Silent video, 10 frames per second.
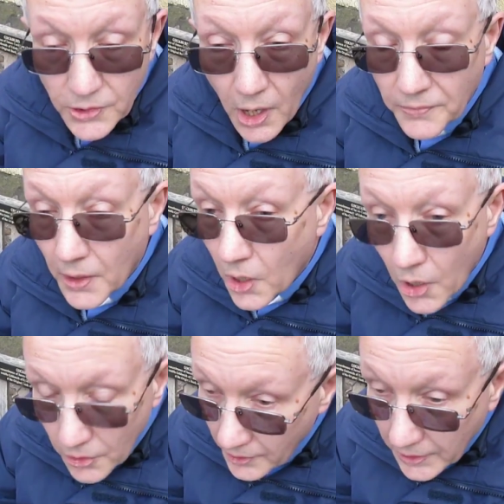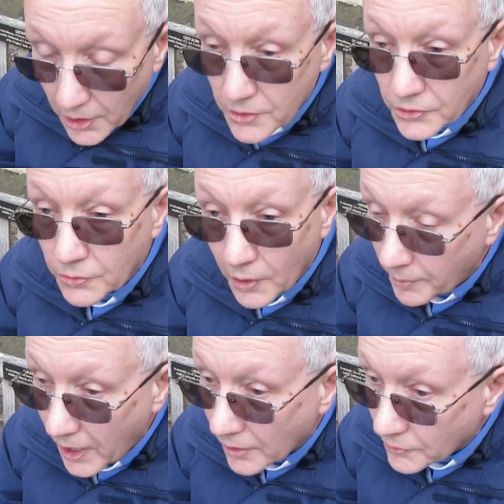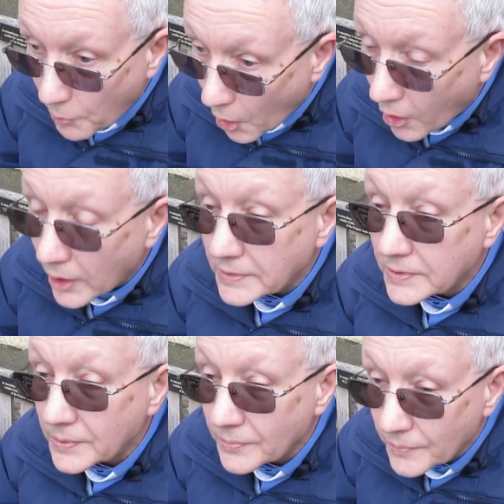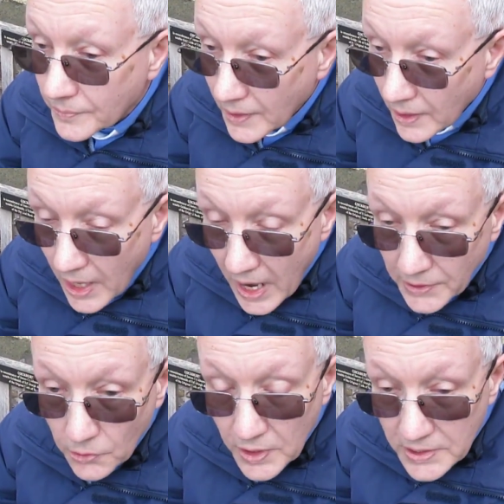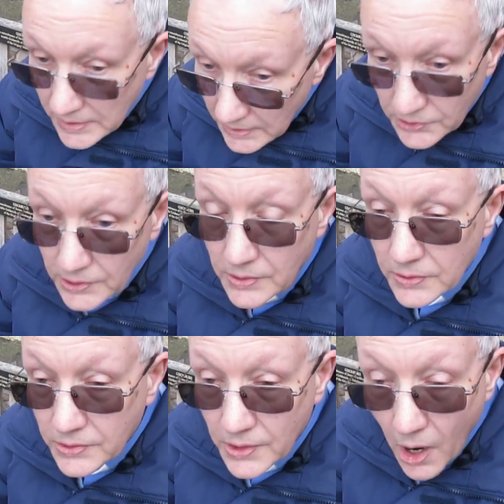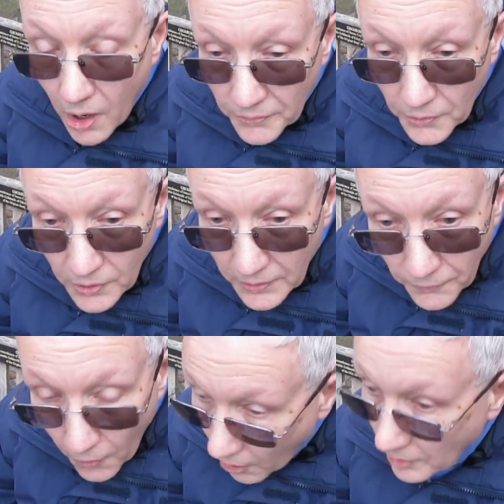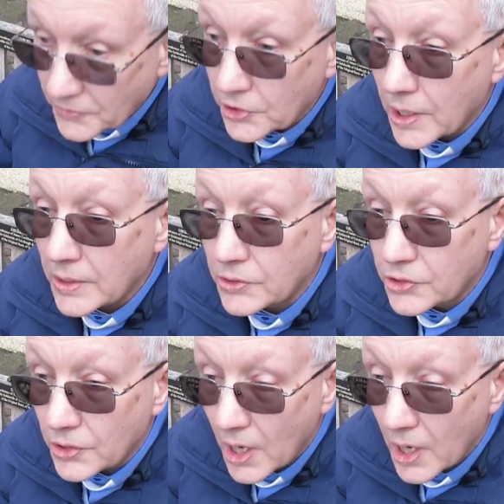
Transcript: of the Holy Ghost will be outpoured, and the resistance of the Reformed Church